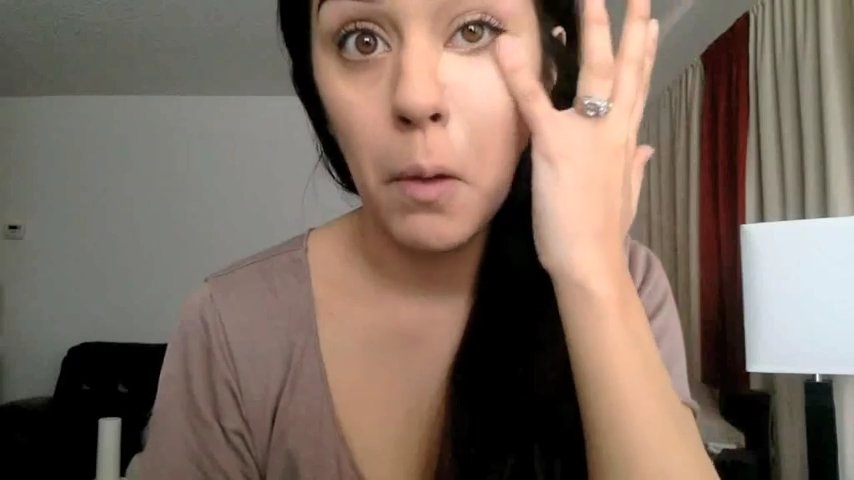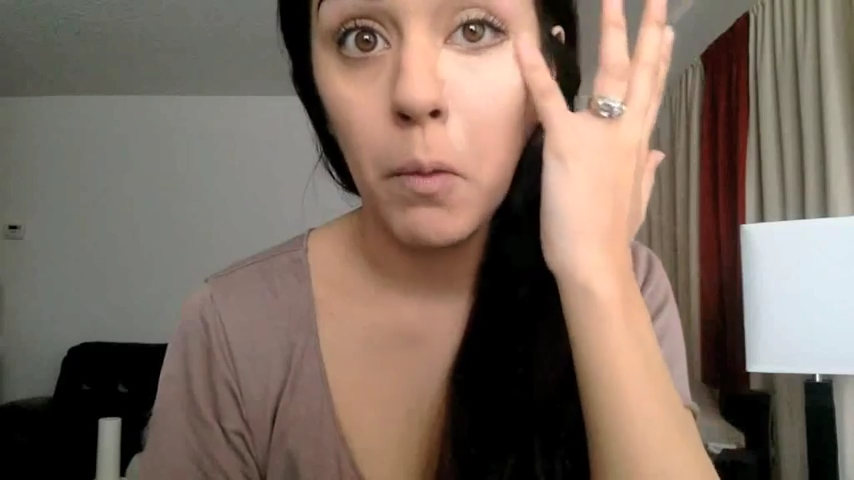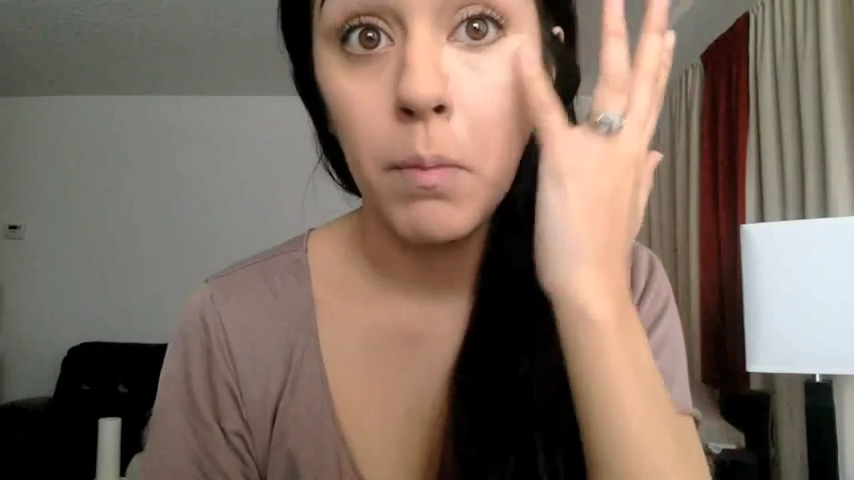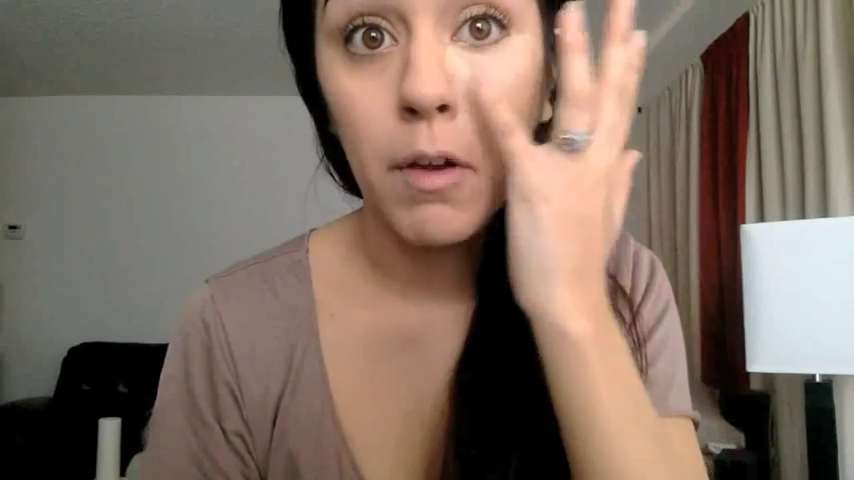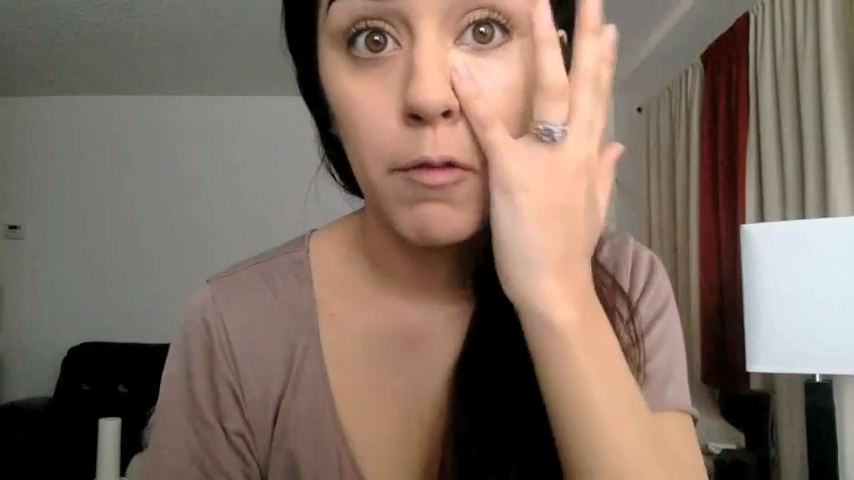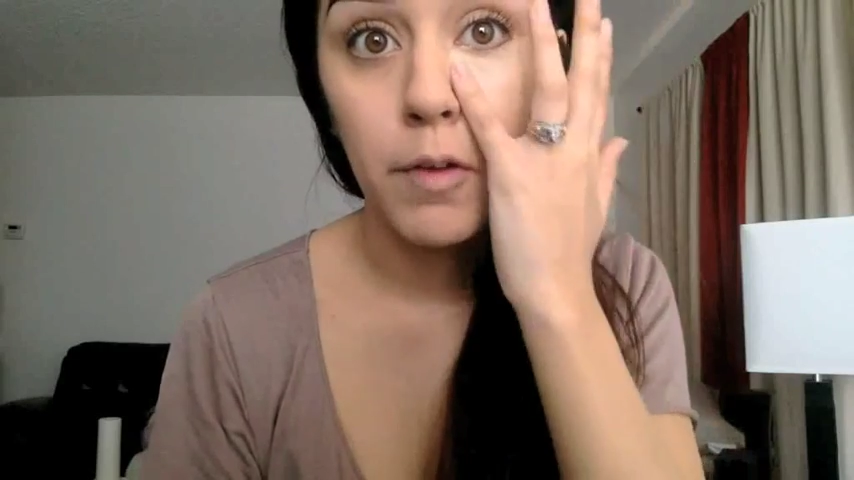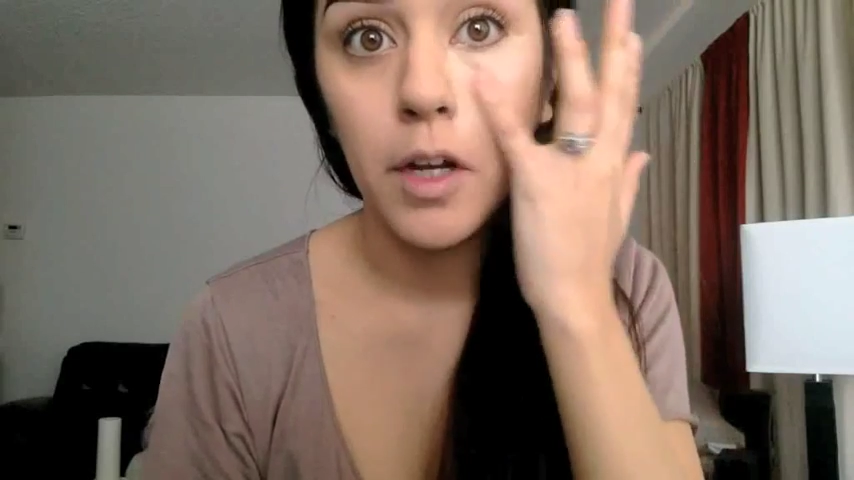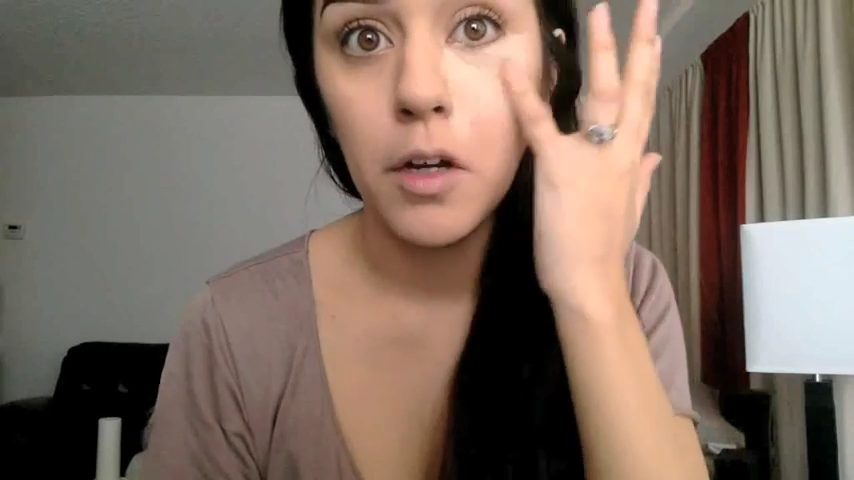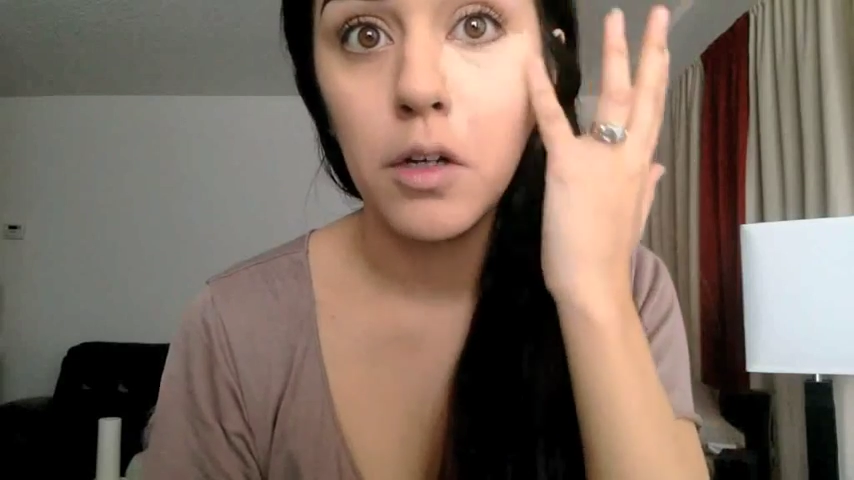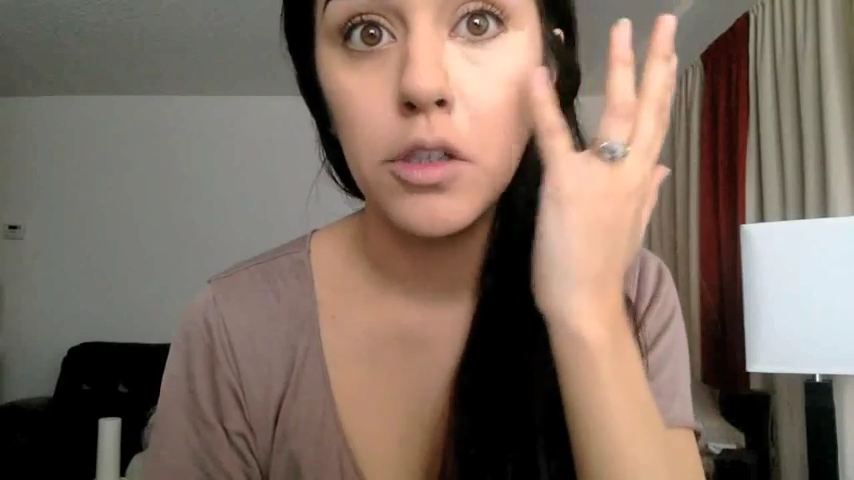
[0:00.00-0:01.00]
with my
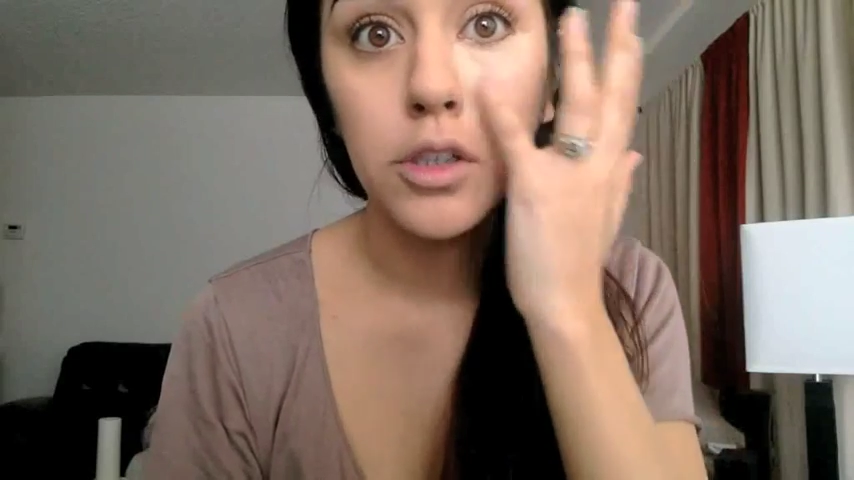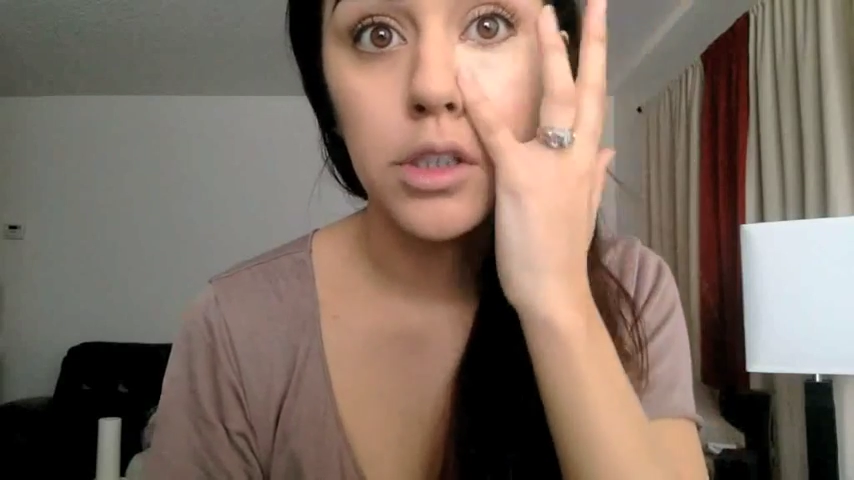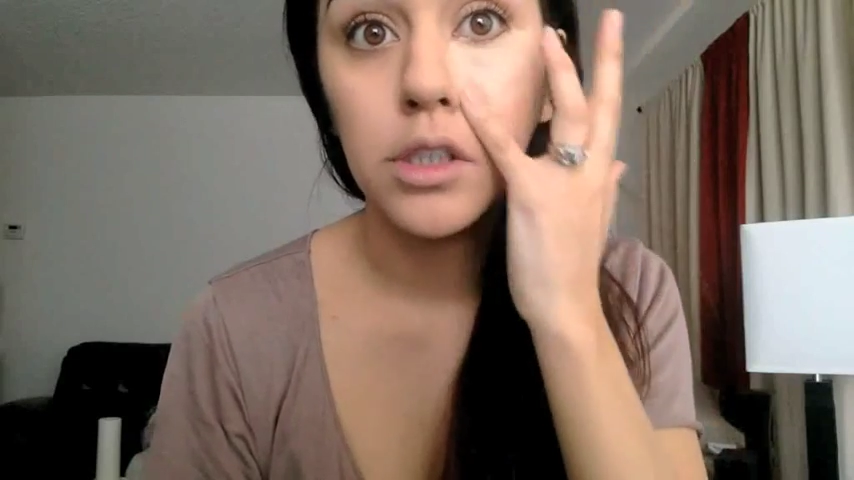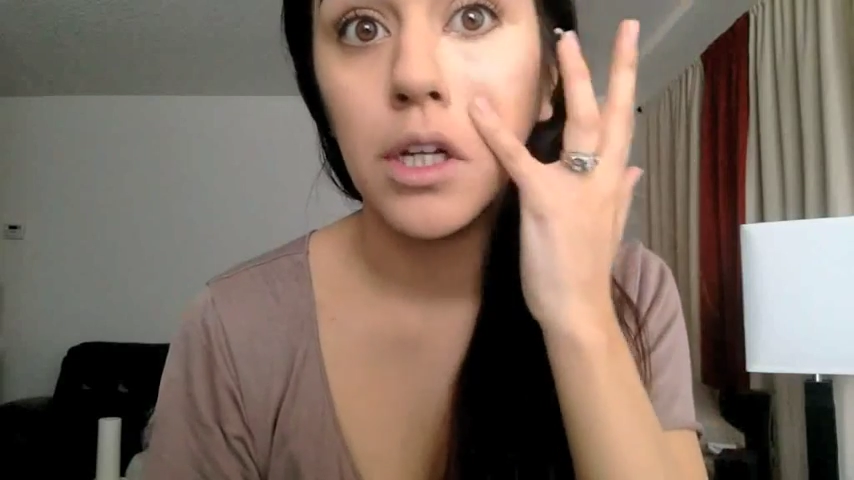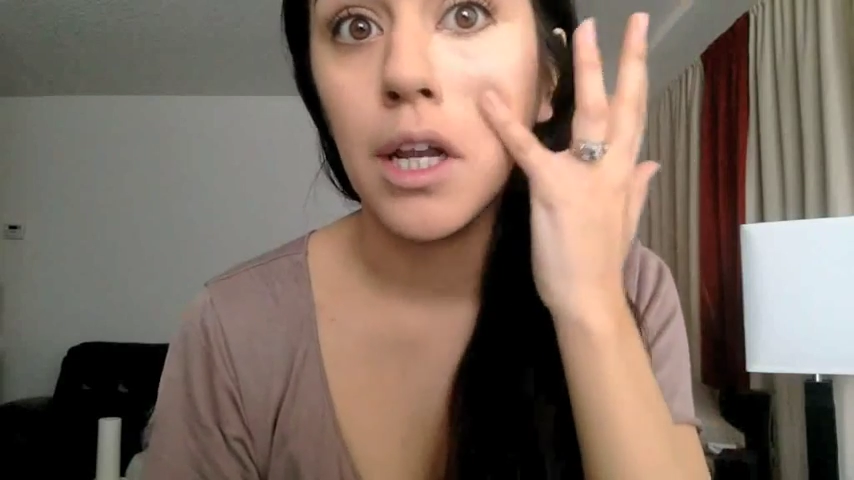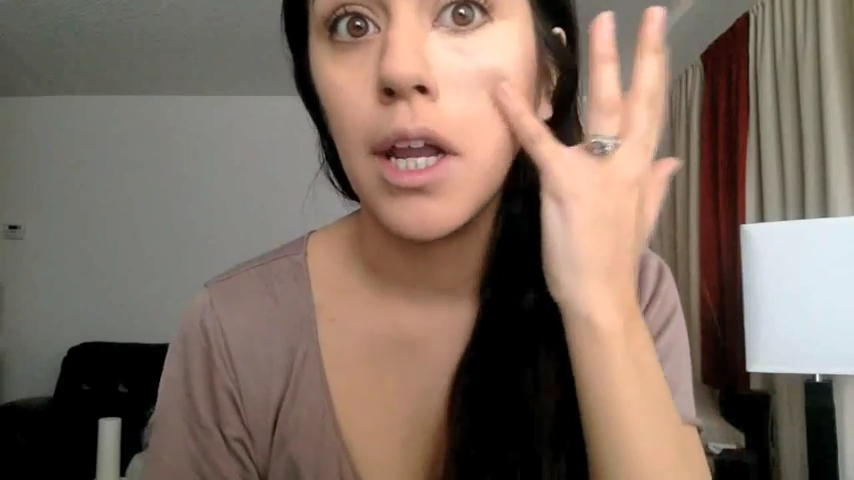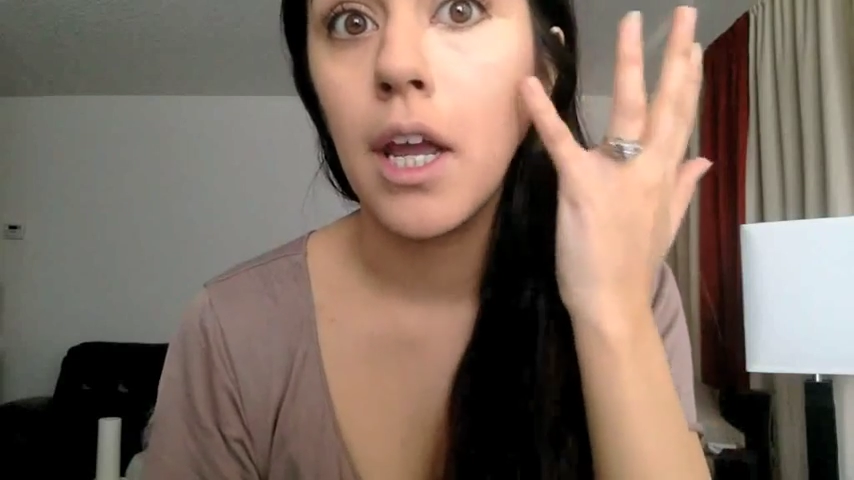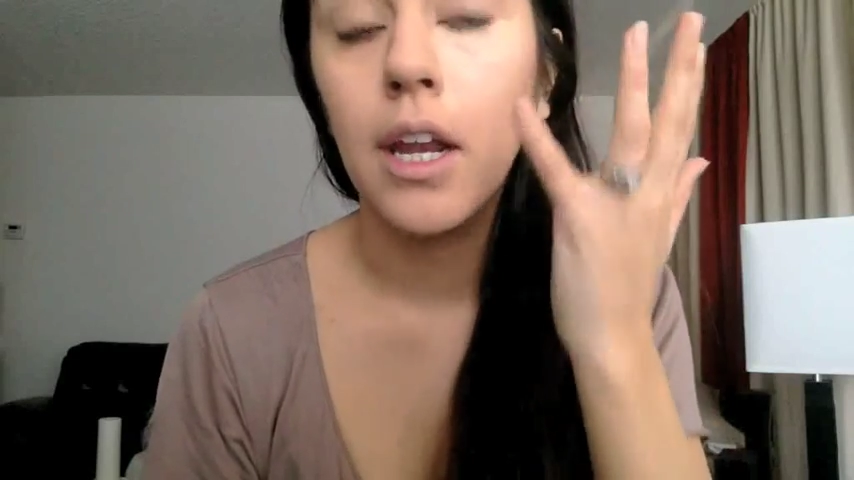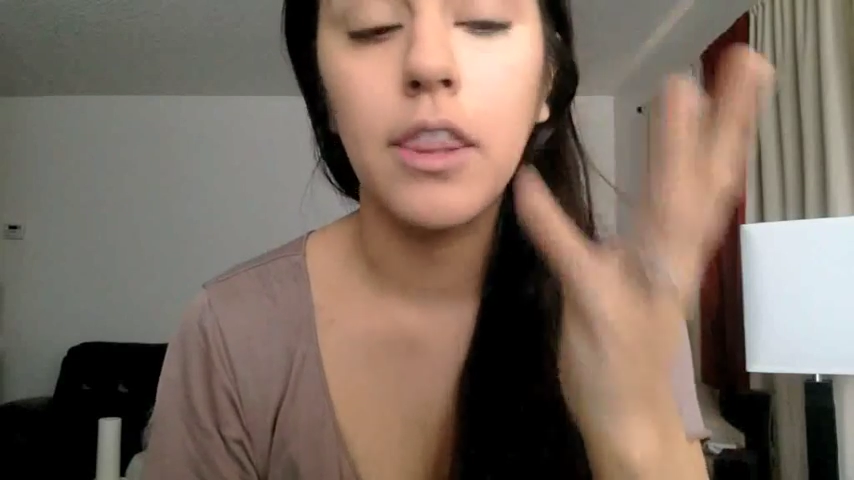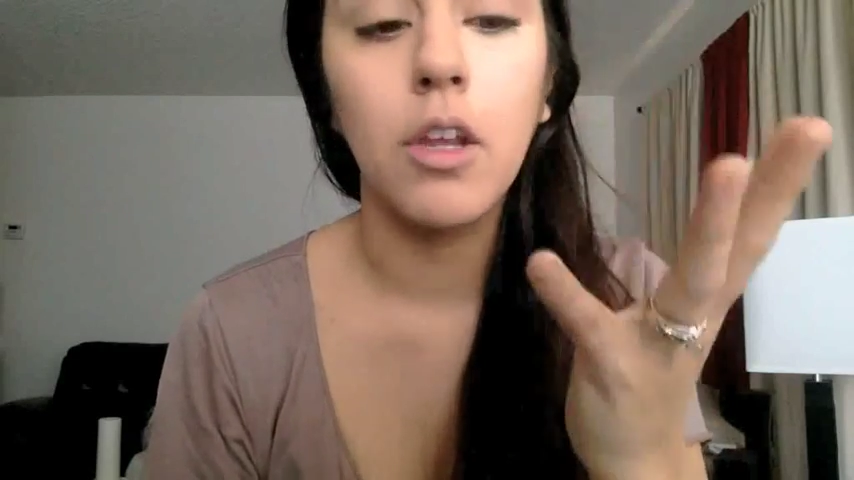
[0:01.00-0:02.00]
finger just to
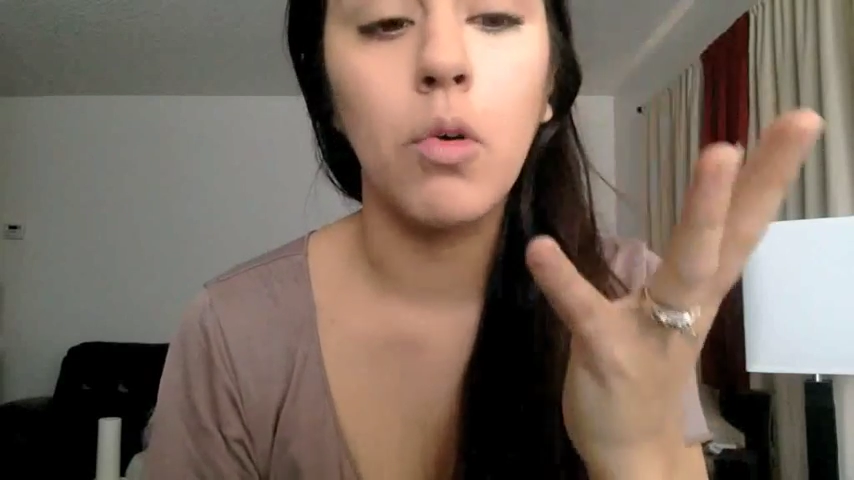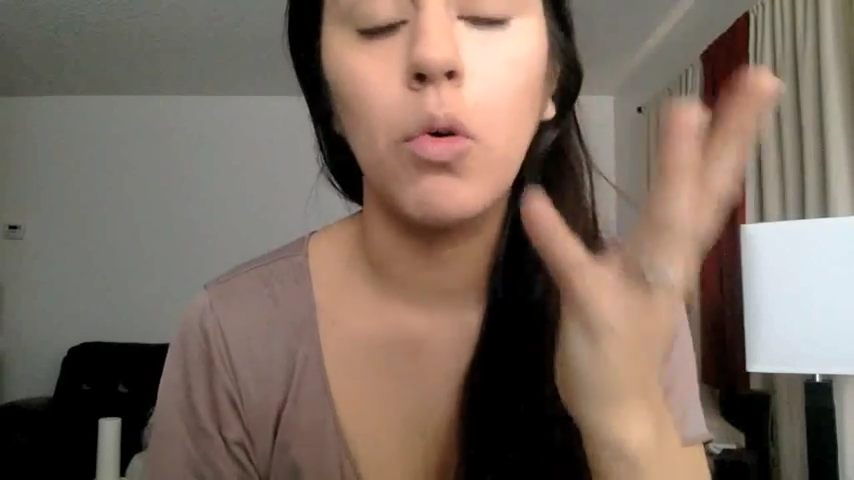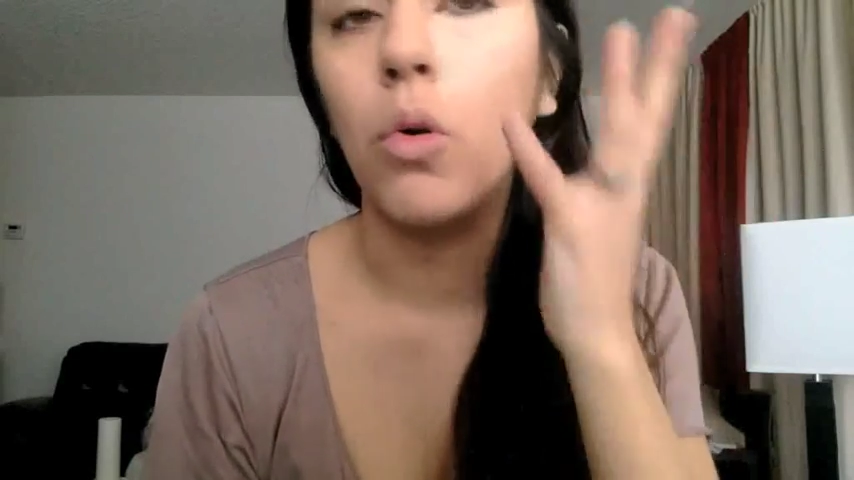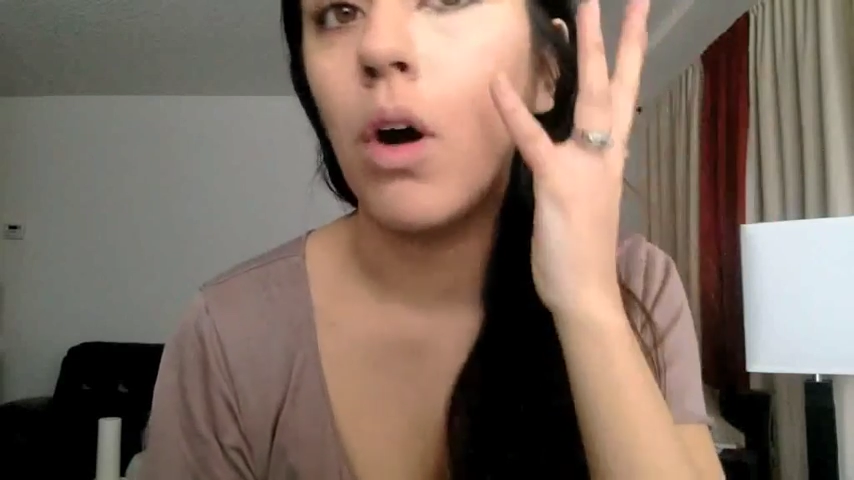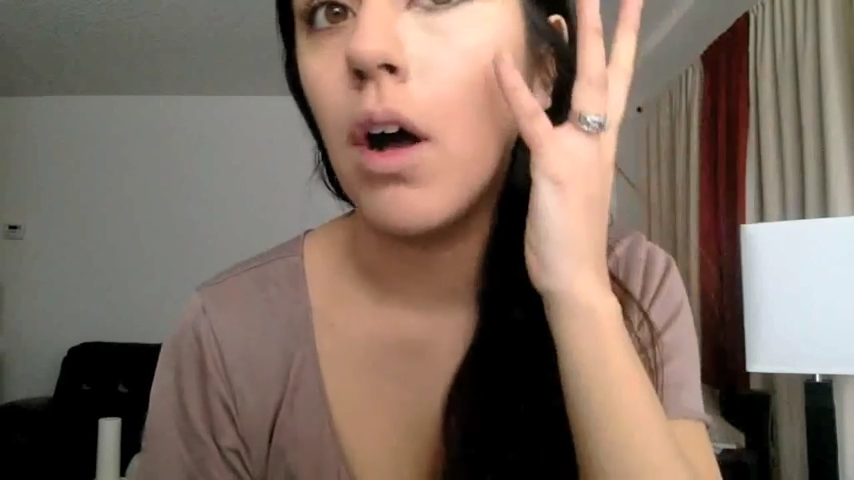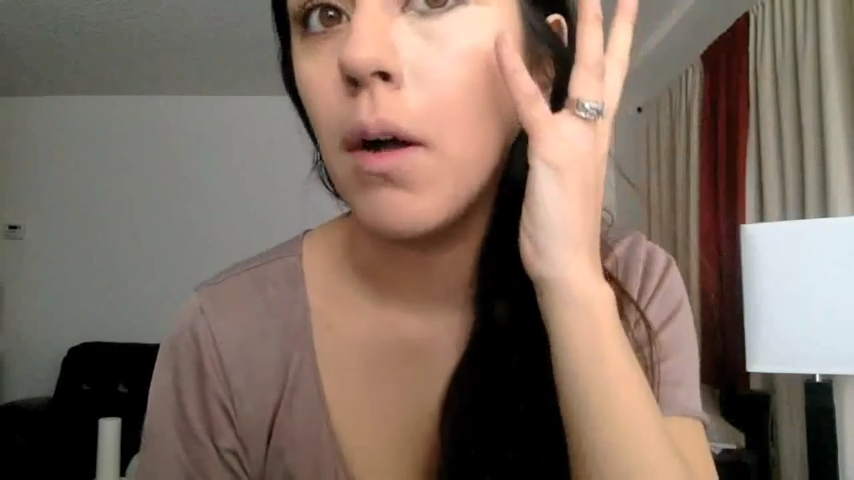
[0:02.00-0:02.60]
get the whole,